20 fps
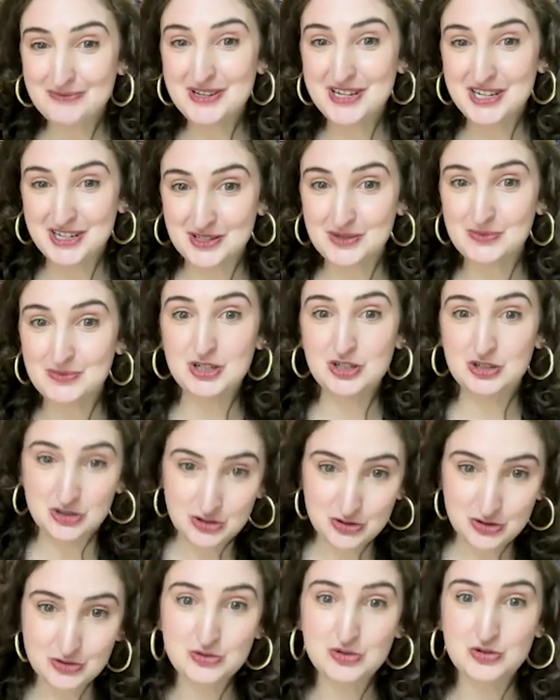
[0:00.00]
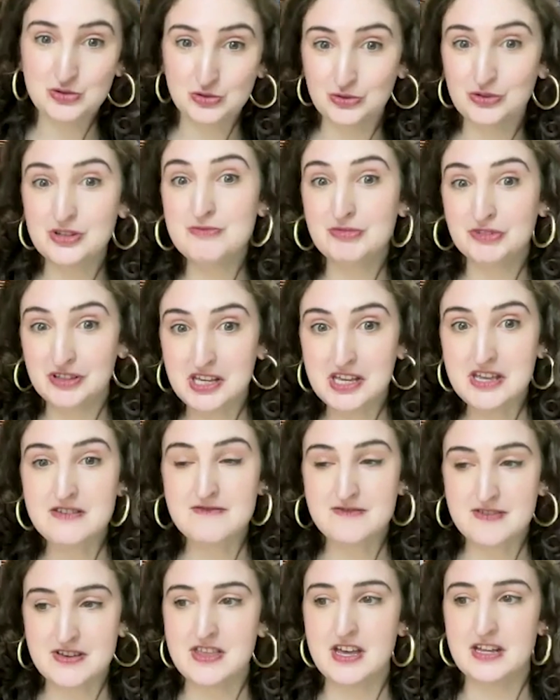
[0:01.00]
because we do truly
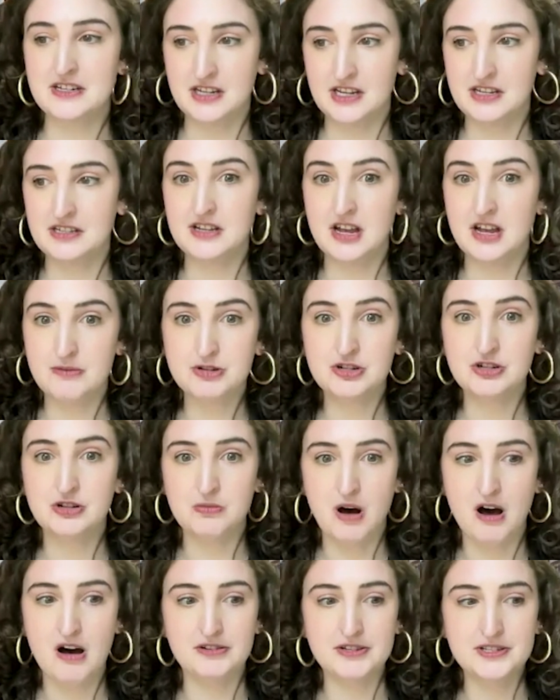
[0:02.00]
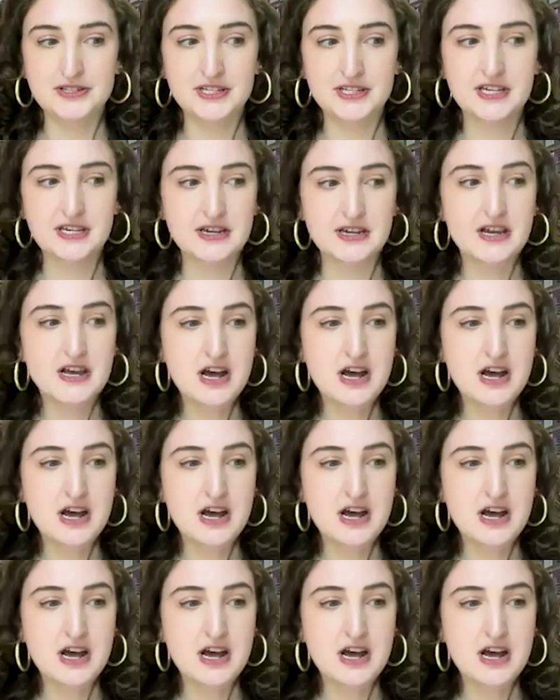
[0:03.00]
believe in that test optional policy.